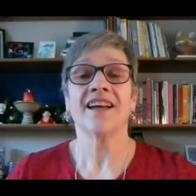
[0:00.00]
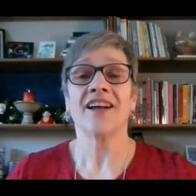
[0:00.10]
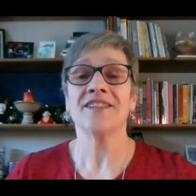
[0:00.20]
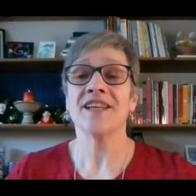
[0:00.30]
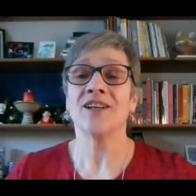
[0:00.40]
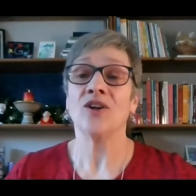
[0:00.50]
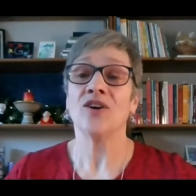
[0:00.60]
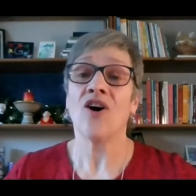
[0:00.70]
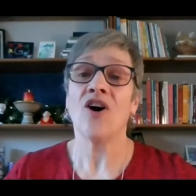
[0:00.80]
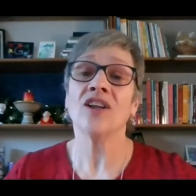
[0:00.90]
Until
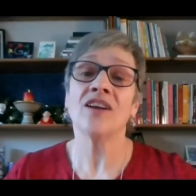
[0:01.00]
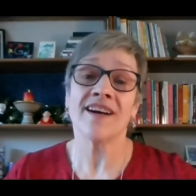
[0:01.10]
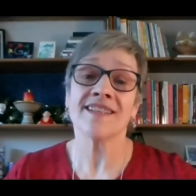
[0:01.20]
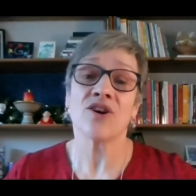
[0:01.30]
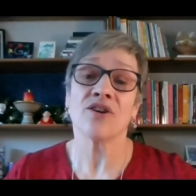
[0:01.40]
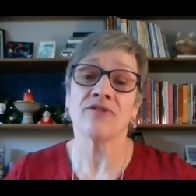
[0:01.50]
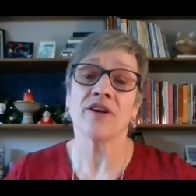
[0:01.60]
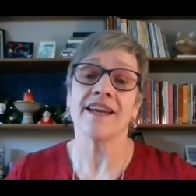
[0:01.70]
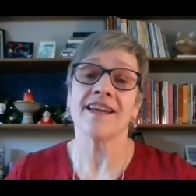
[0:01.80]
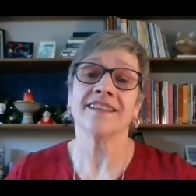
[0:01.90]
all of us are
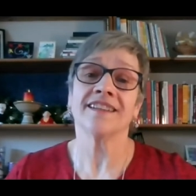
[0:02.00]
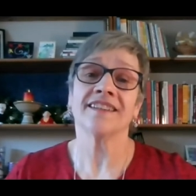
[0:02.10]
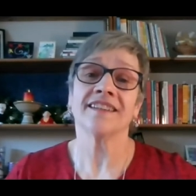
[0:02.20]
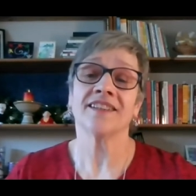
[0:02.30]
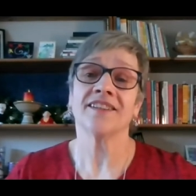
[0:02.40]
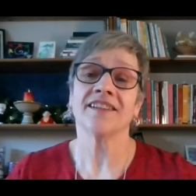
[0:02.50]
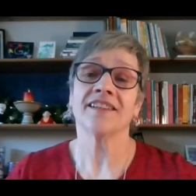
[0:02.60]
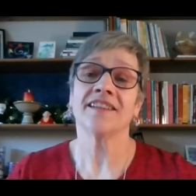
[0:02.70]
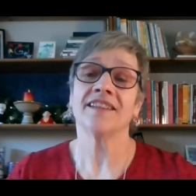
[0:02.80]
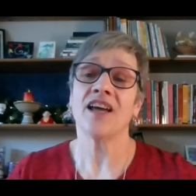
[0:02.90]
free,
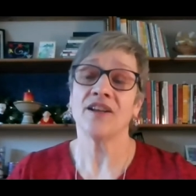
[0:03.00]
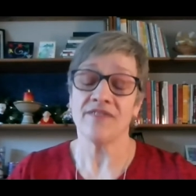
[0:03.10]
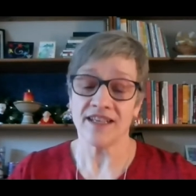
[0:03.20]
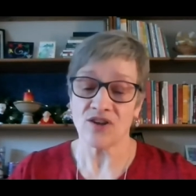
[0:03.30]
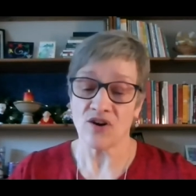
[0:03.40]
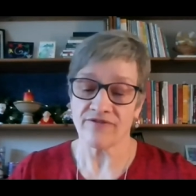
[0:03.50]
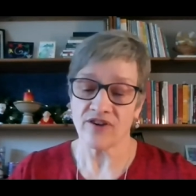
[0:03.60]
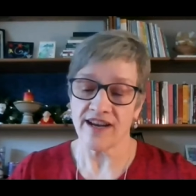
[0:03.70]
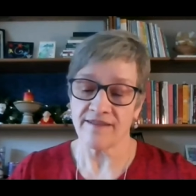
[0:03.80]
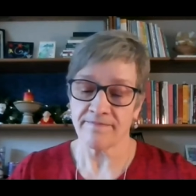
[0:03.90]
none of us are
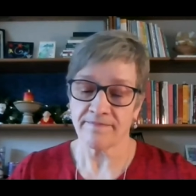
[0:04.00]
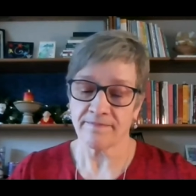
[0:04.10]
free.